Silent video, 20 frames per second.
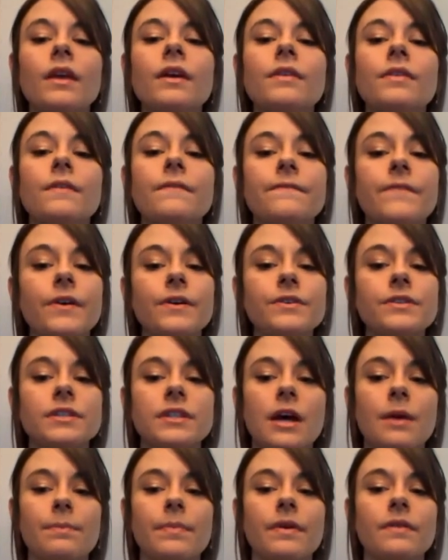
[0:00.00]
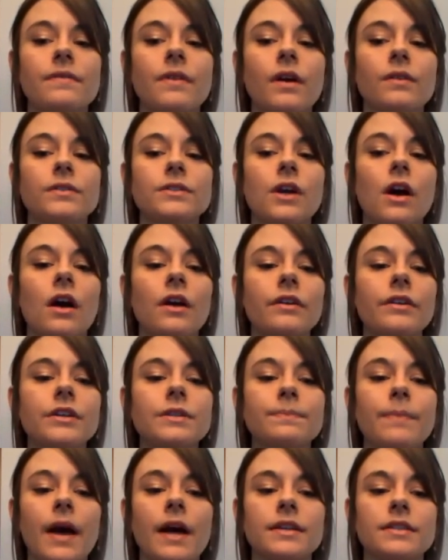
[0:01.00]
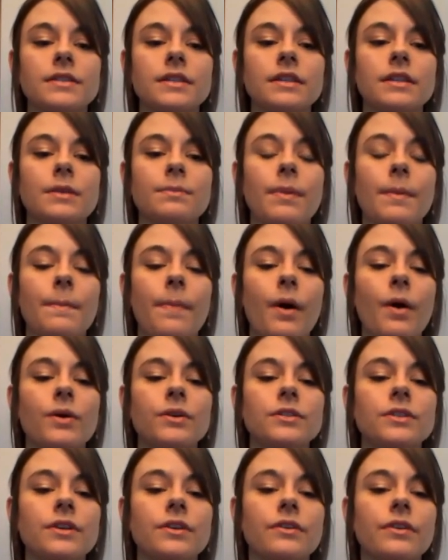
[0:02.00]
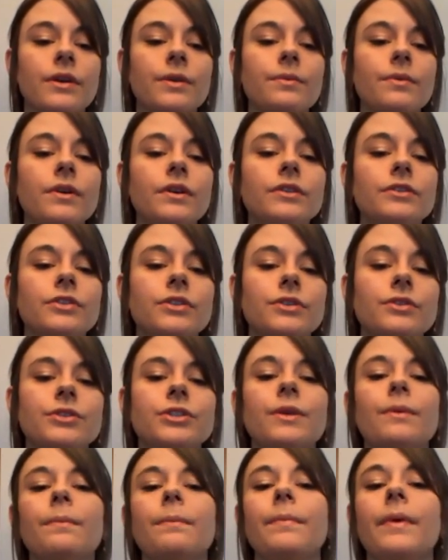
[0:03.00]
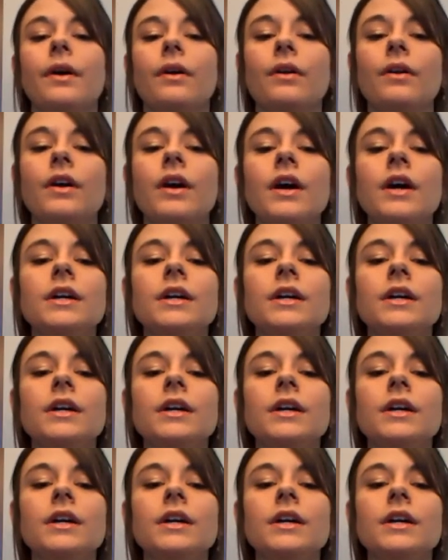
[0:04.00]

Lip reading: The first step involves Congress passing the proposed Greenwood-Douche bill